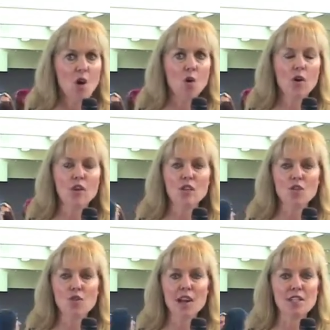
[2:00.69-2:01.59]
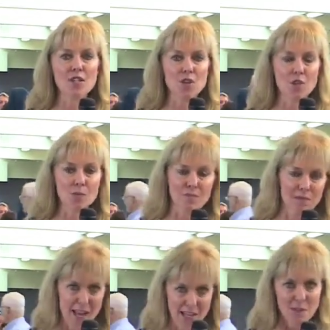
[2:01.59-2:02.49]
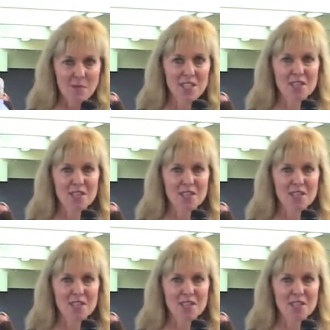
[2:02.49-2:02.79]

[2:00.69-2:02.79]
or you're trying to, as we